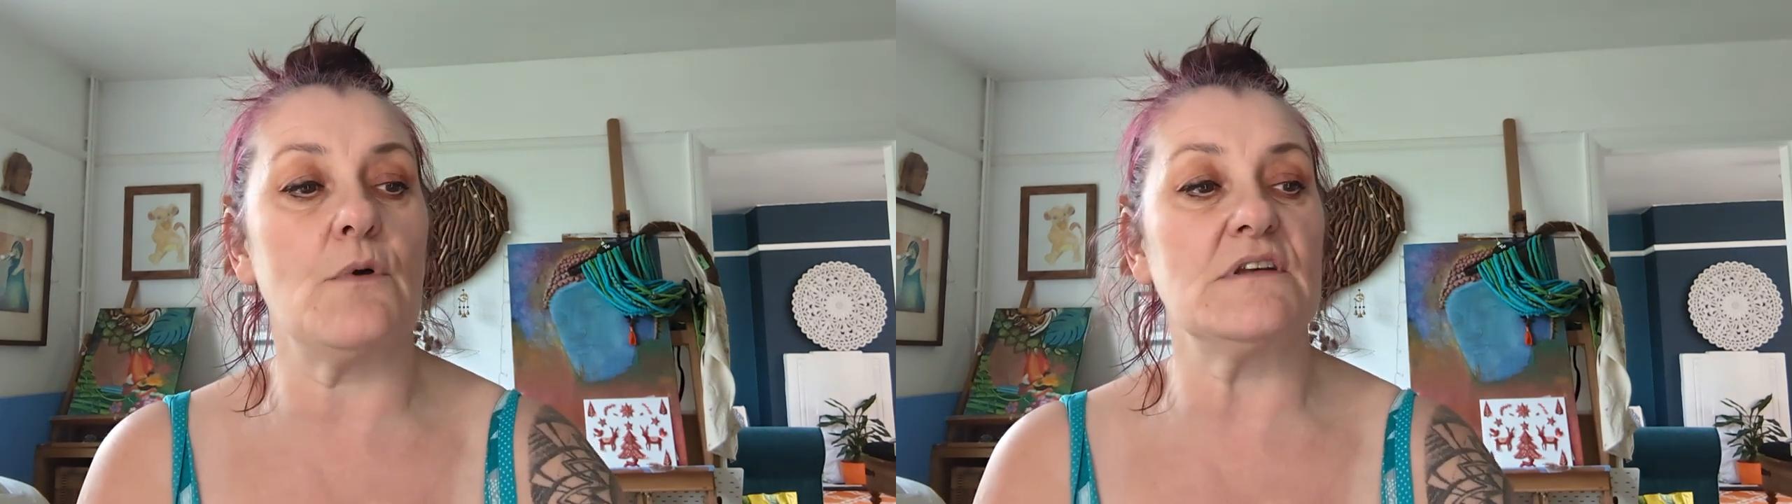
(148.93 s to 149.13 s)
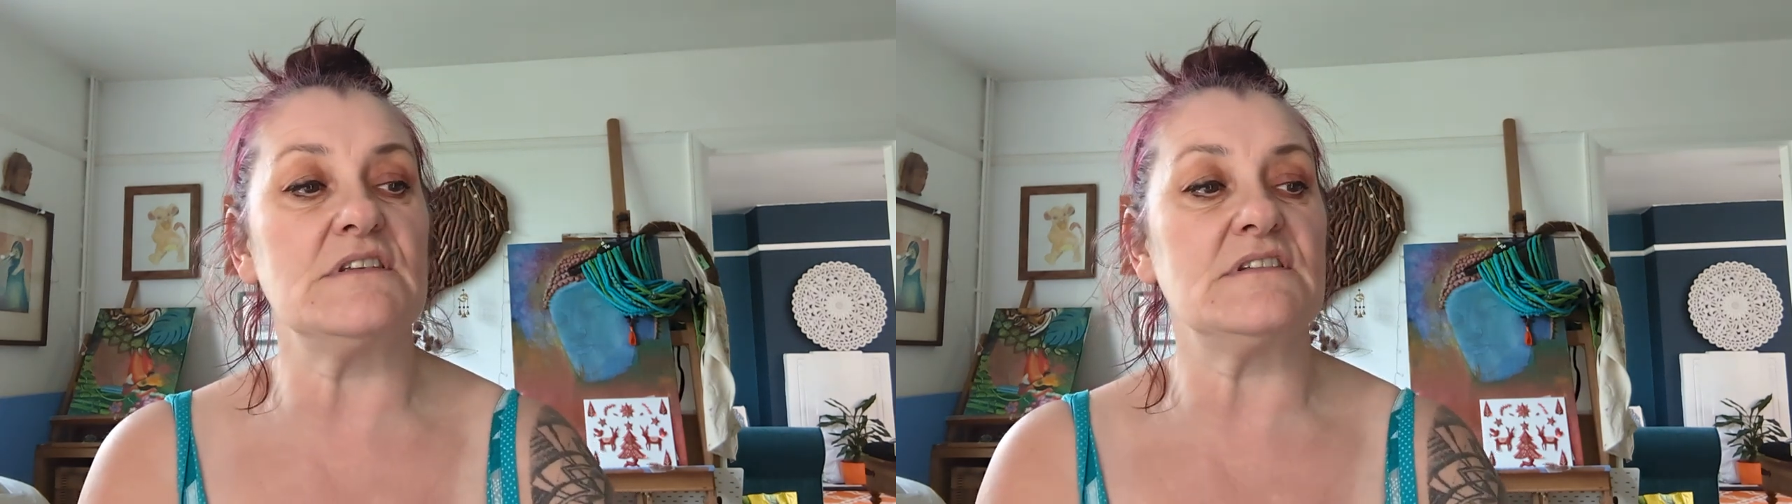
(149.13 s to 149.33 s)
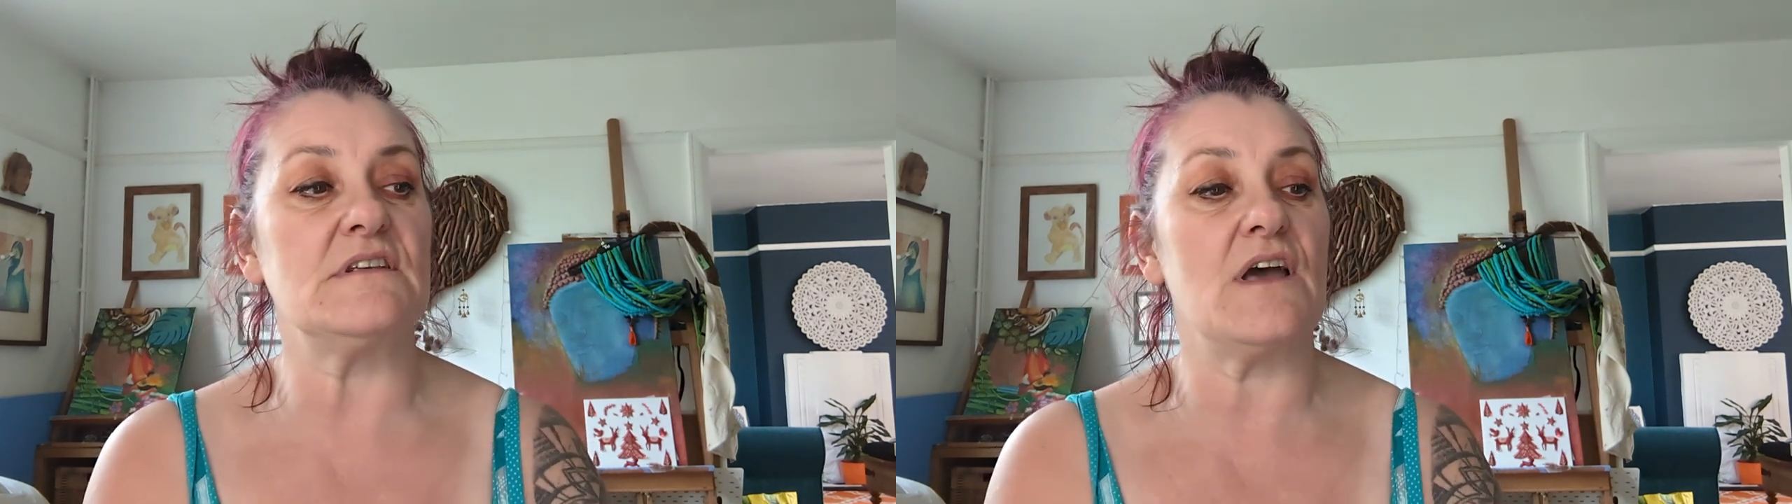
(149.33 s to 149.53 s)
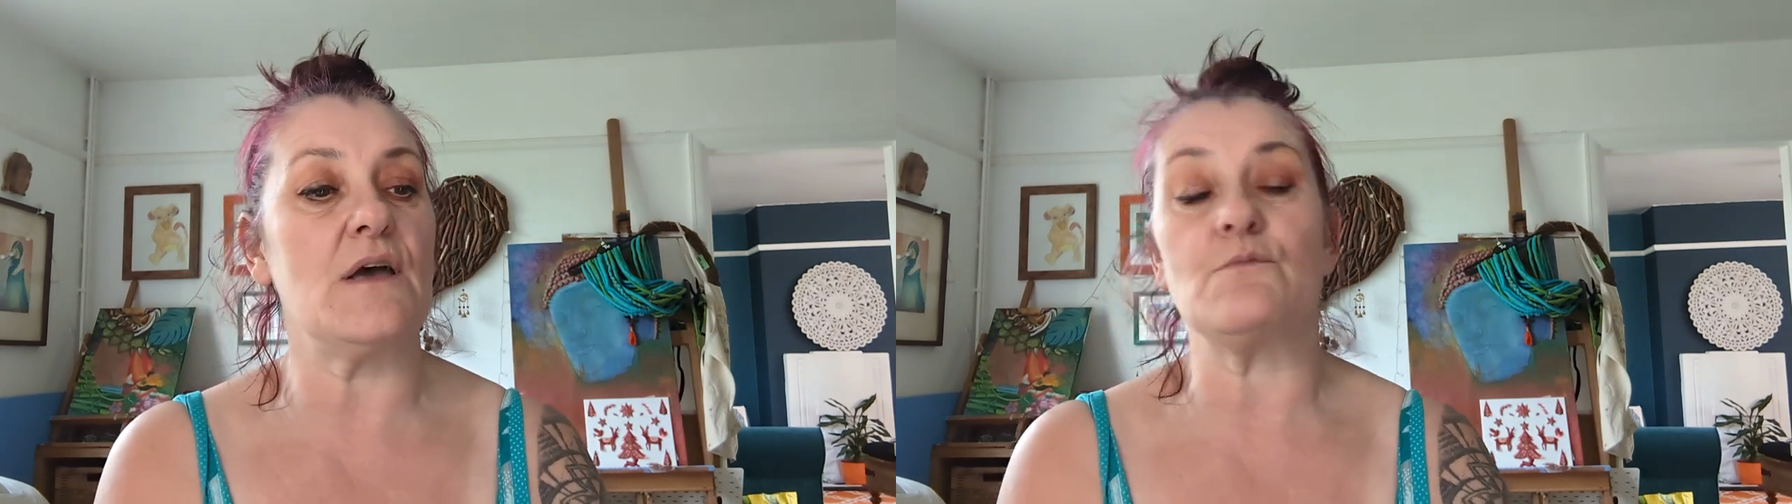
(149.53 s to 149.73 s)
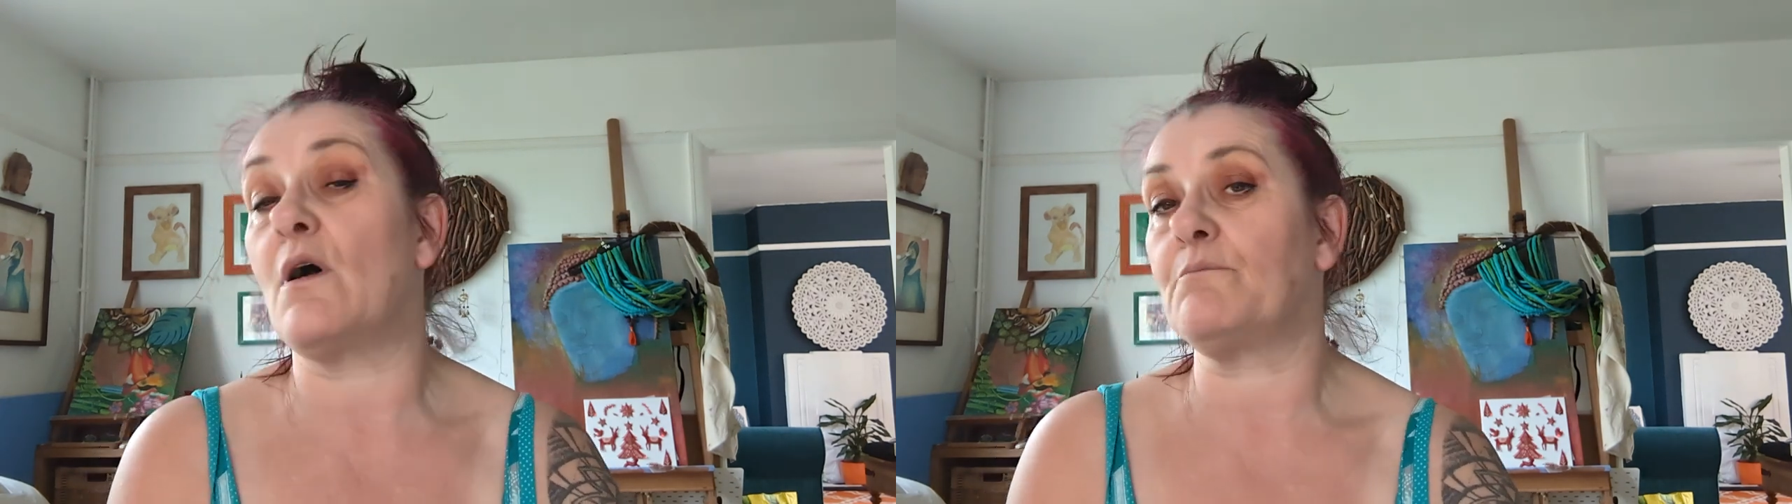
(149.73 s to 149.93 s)

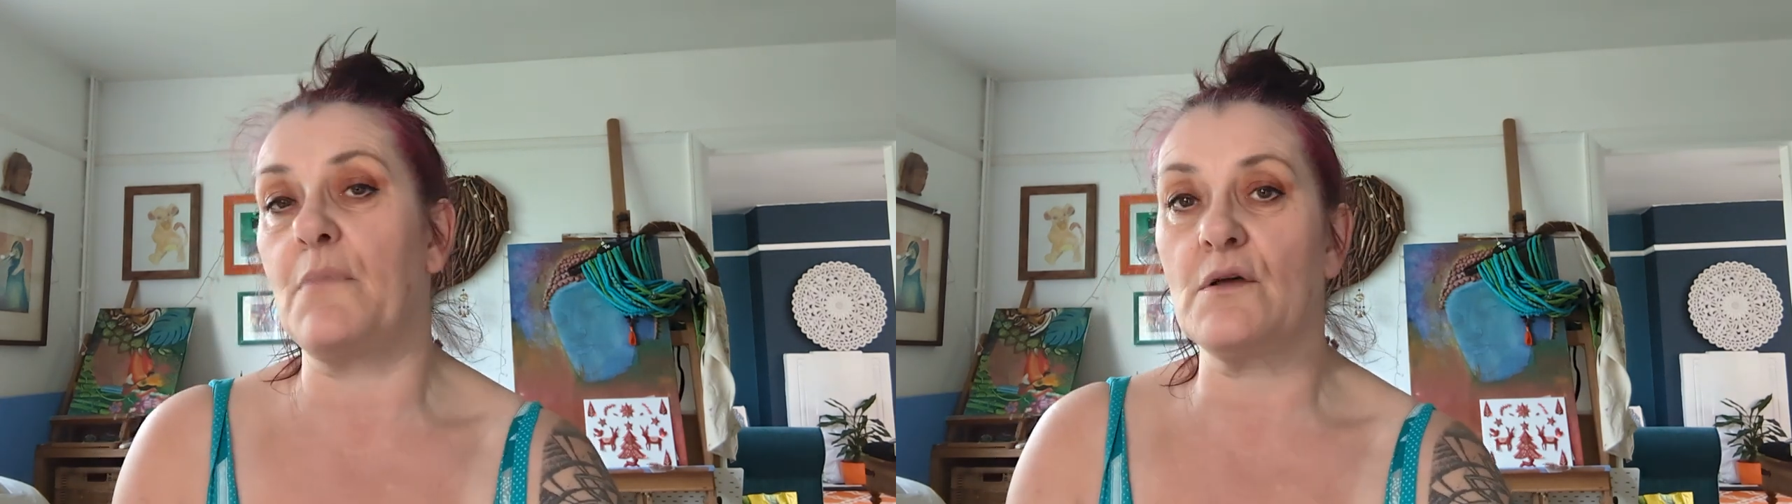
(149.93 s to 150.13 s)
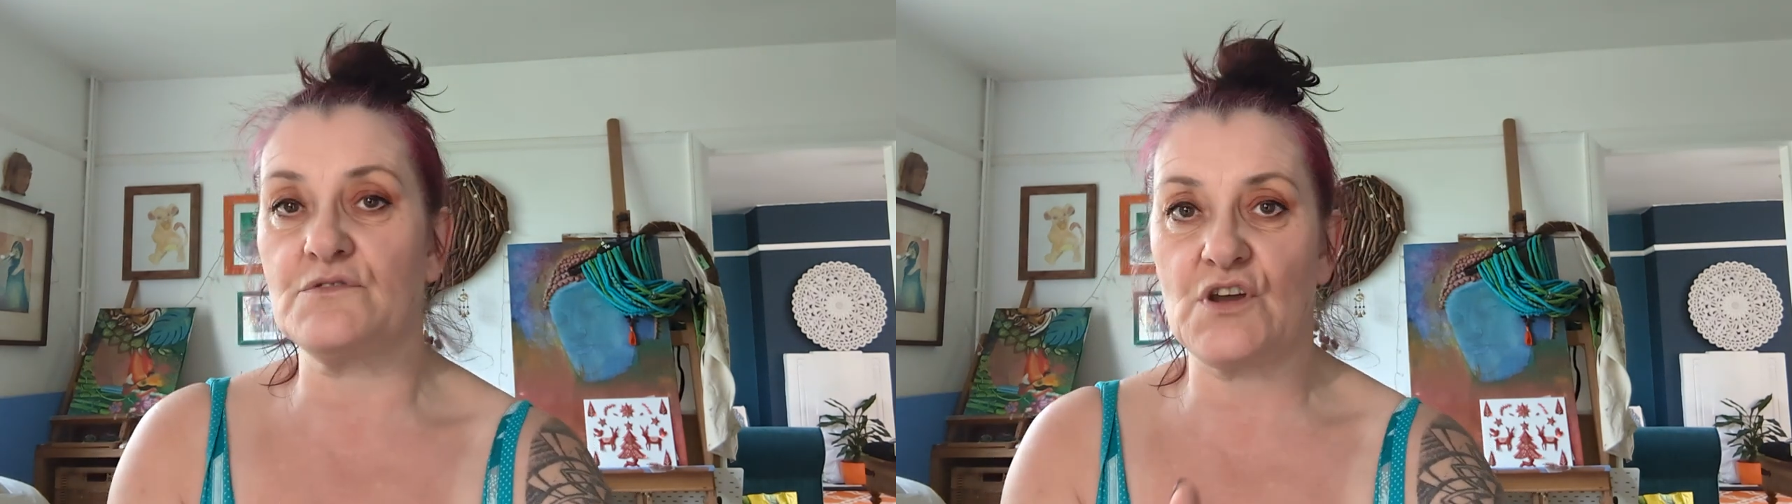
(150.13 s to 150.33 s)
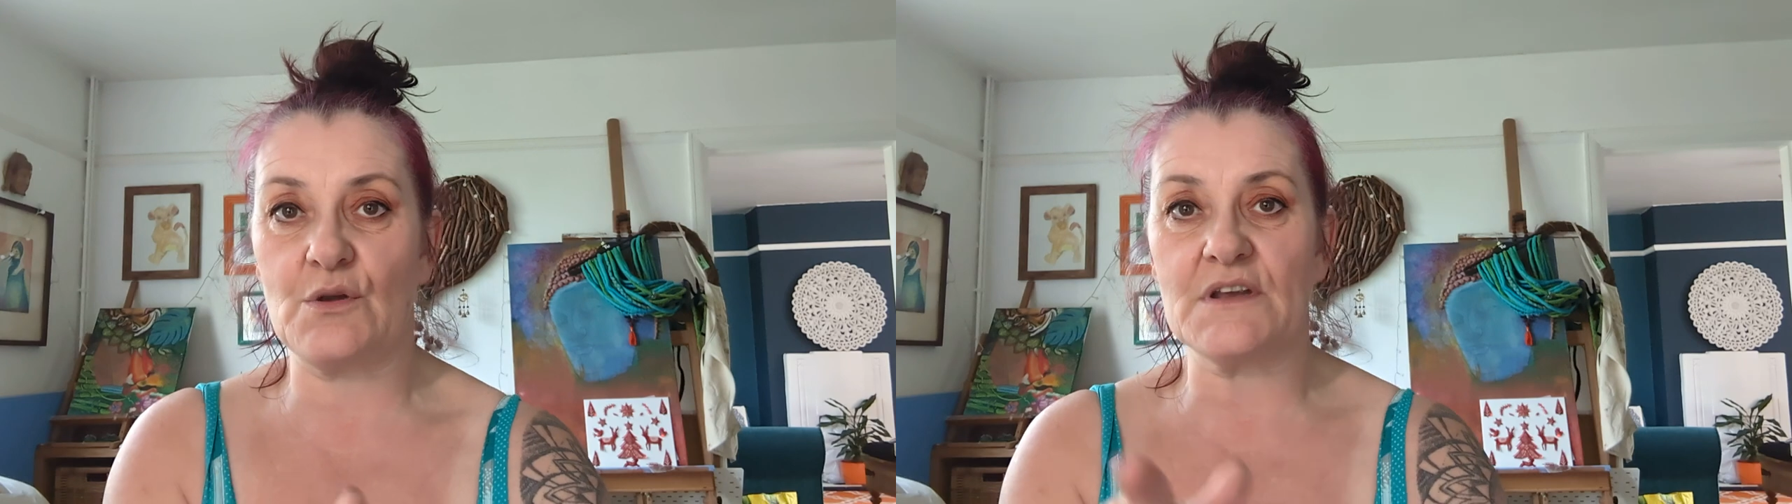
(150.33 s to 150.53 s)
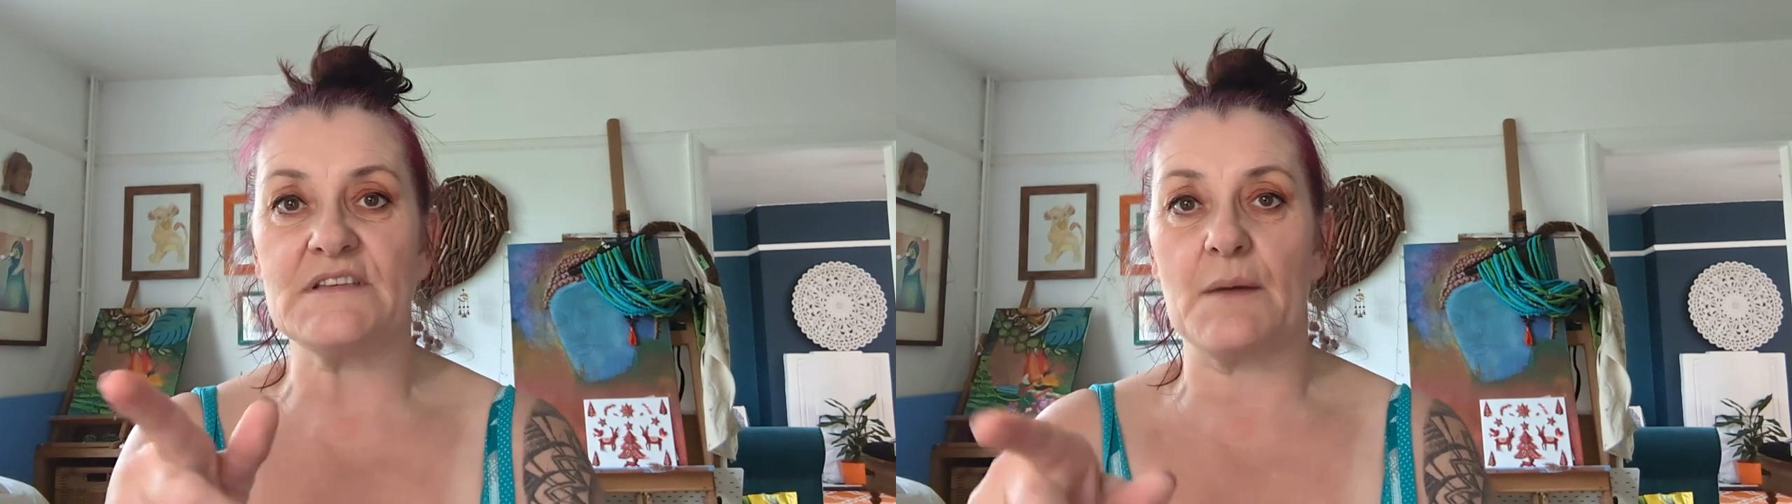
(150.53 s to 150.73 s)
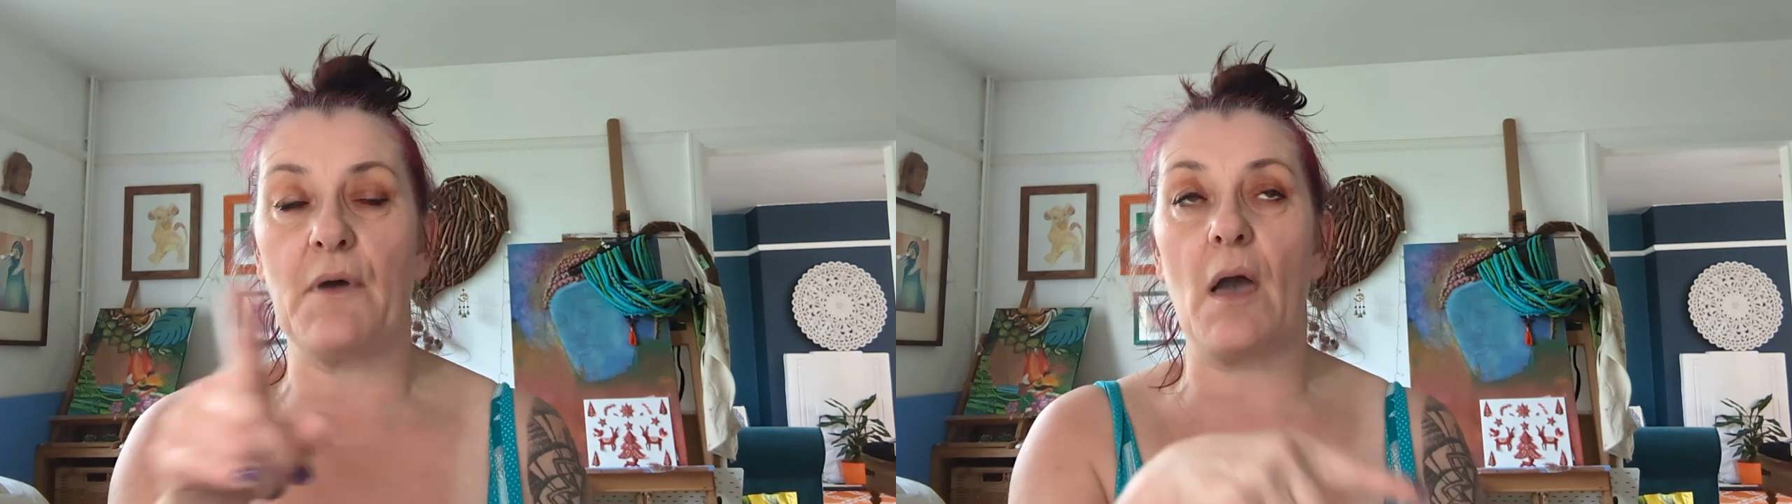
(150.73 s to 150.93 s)
you in a sec,